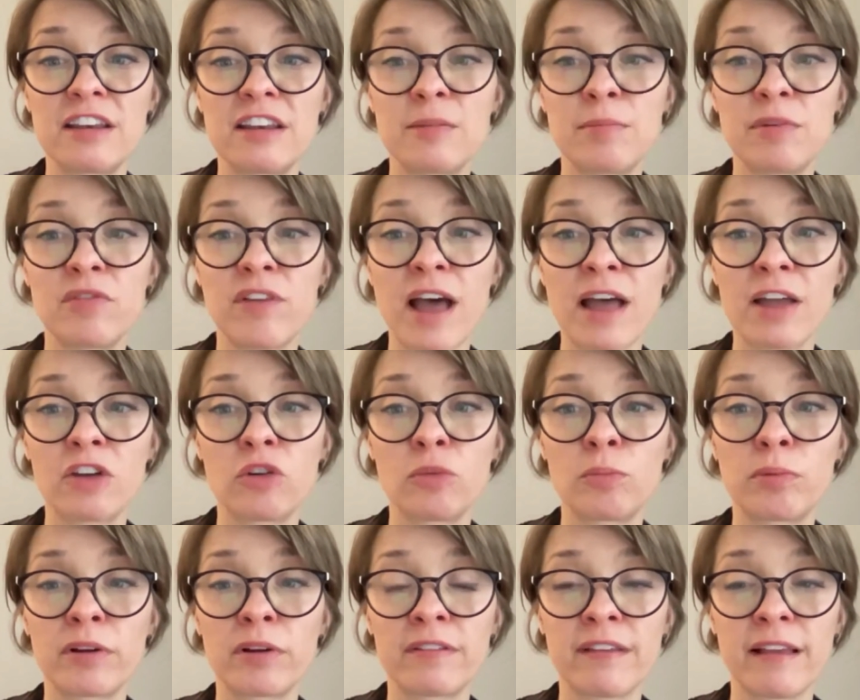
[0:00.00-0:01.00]
to be
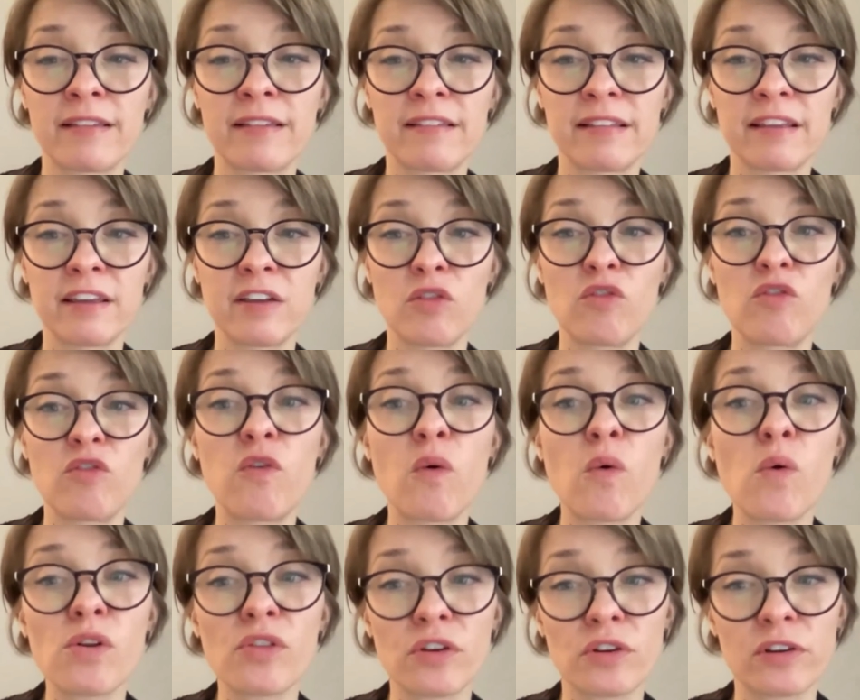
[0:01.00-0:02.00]
valued precisely
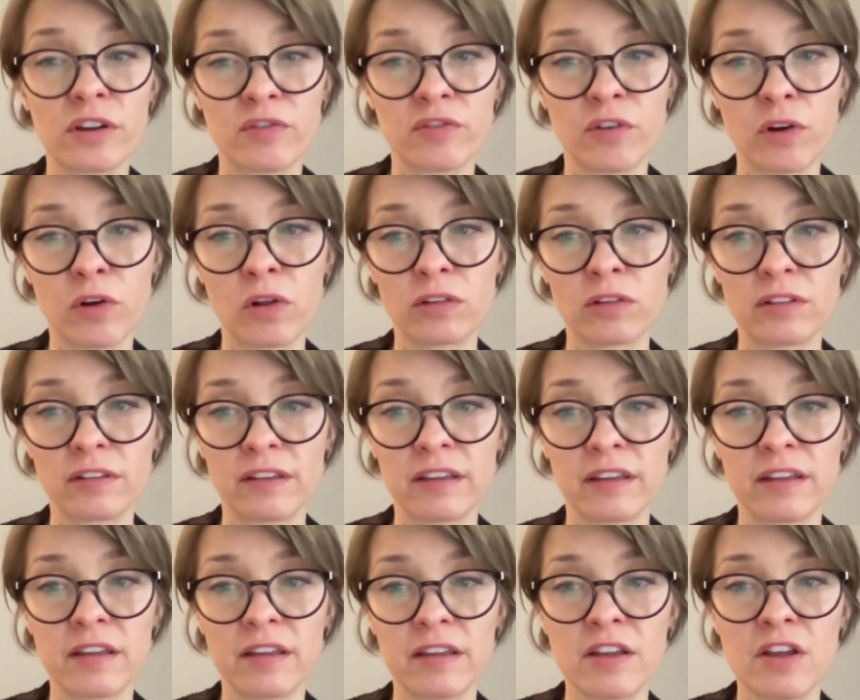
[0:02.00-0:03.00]
for their difficulty,